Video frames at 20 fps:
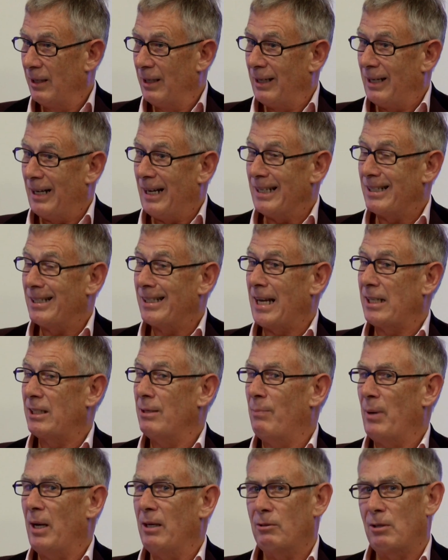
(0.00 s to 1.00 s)
I set
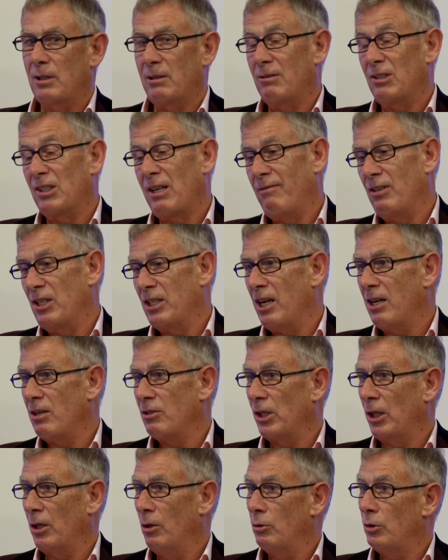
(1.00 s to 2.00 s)
about 7 years
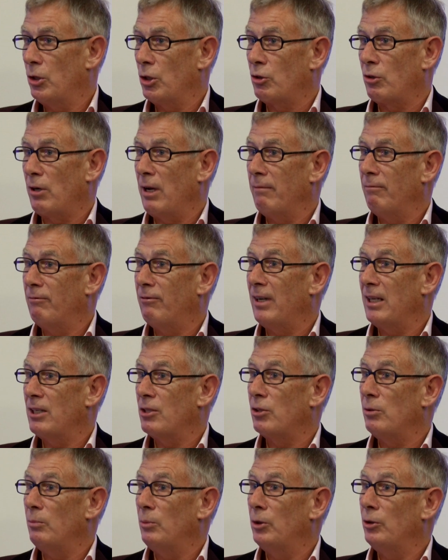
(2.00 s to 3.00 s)
ago to try and find
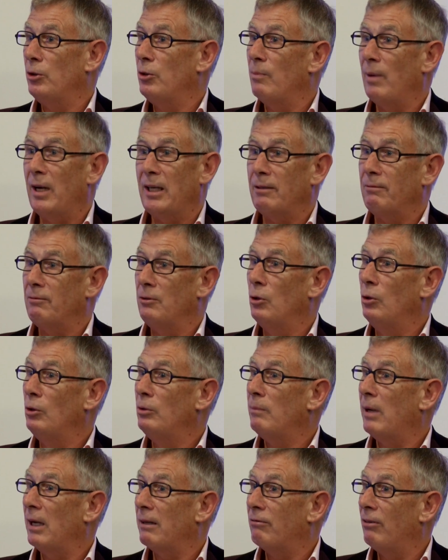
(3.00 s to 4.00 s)
someone who might have known
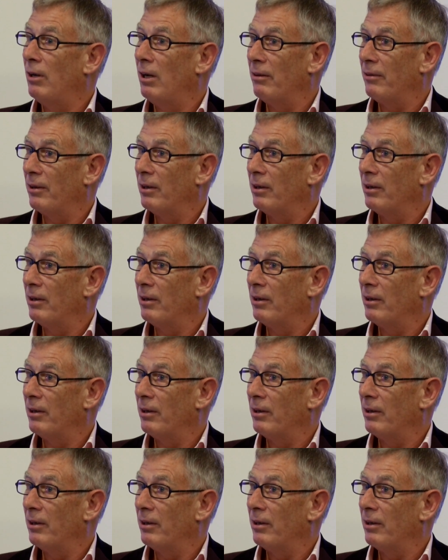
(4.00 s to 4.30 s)
my father.